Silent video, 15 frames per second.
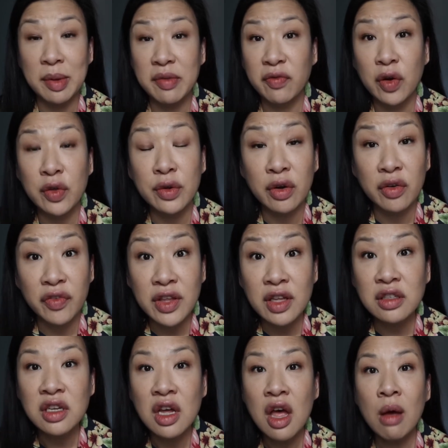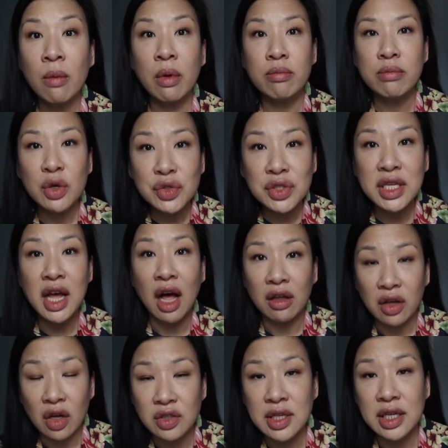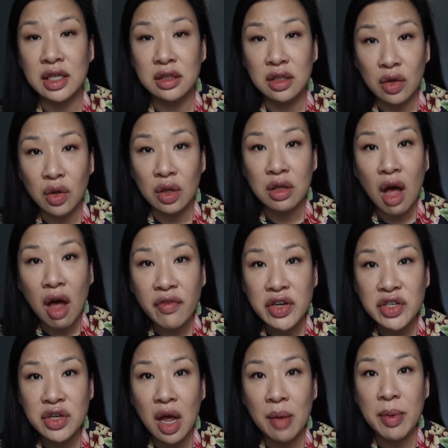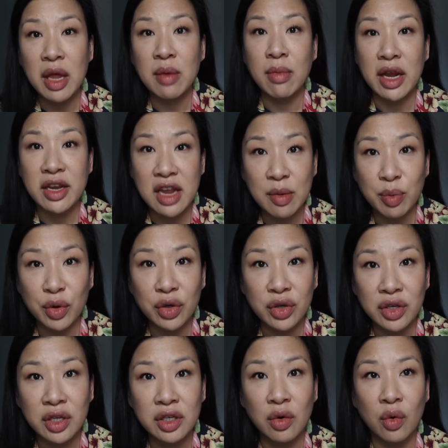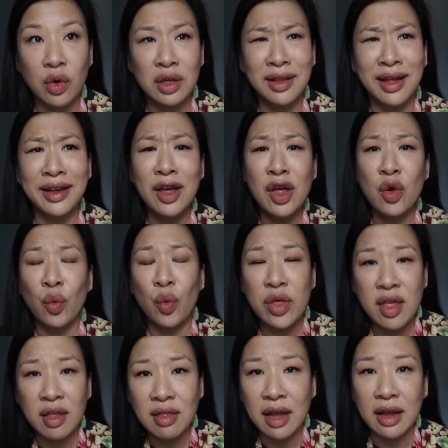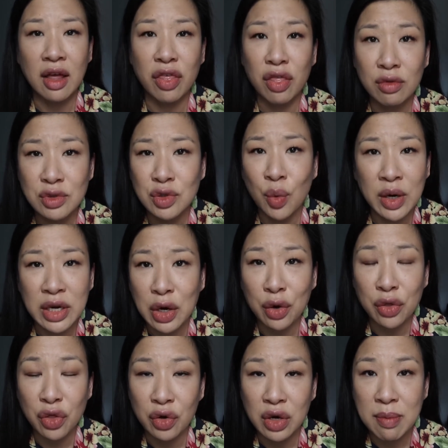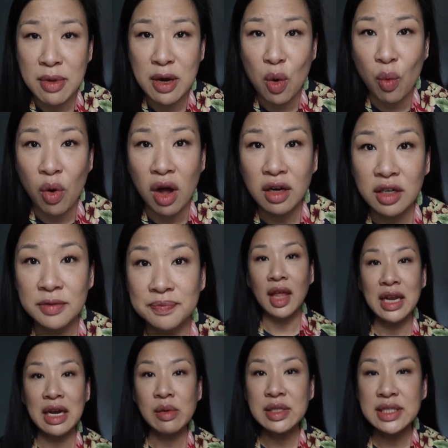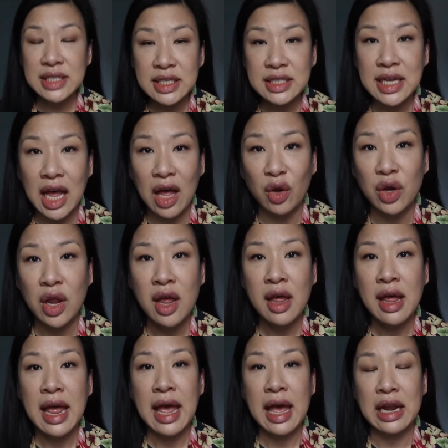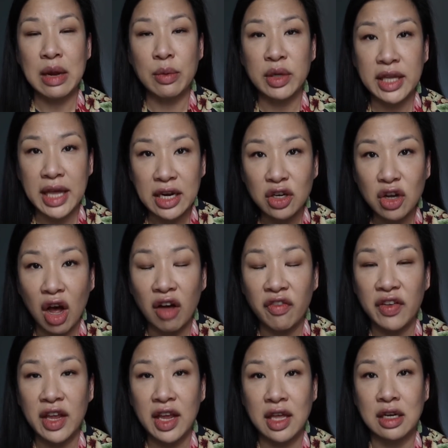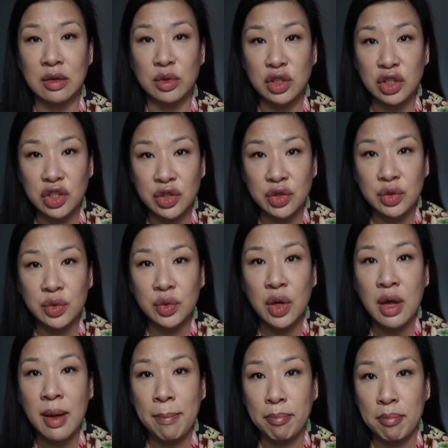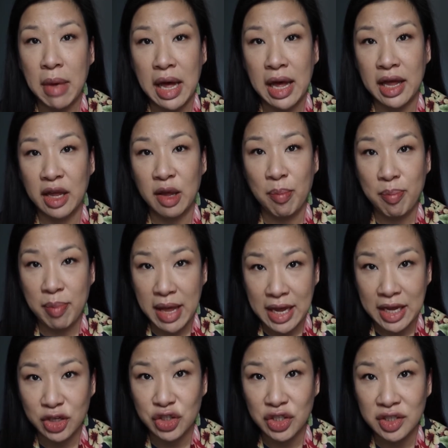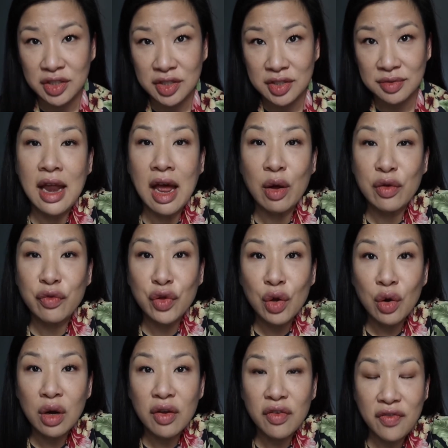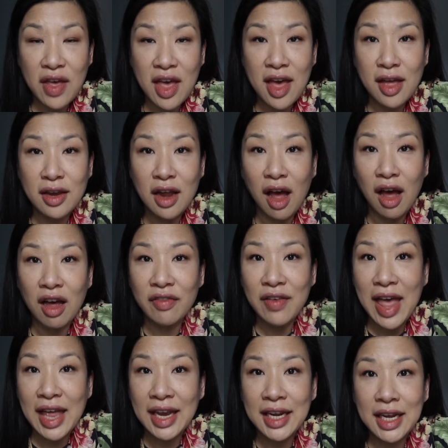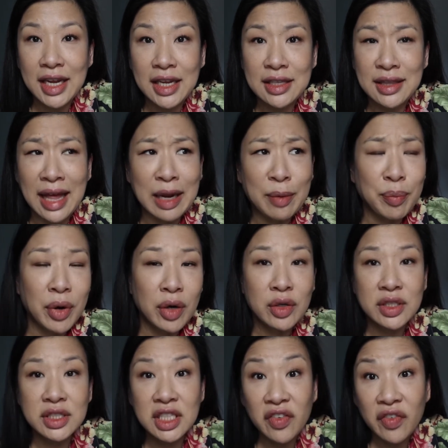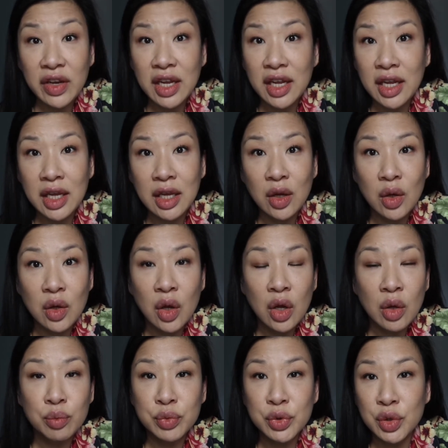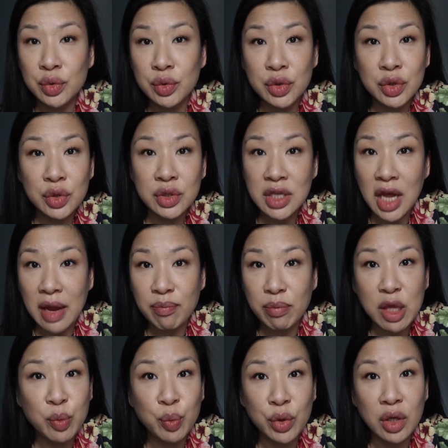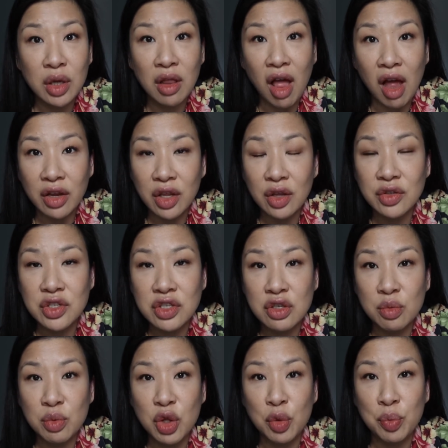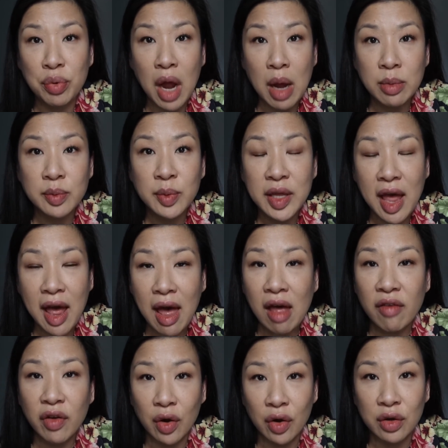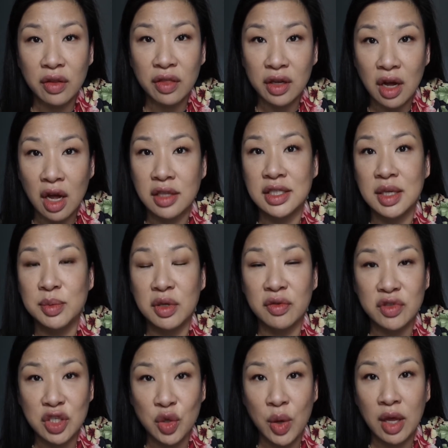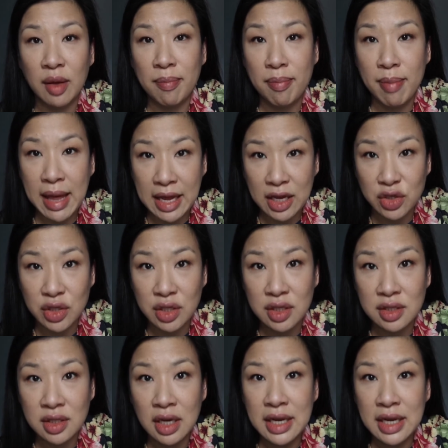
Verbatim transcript: bit further afield, but mostly I'll go to like a local coffee shop in my neighborhood or like within like a 20 or 30 minute walk. And I will sit down and I will get a coffee and I will do my pages. Now, if you're a fan of any like productivity, guru type people on YouTube, you probably have heard of the concept of doing pages.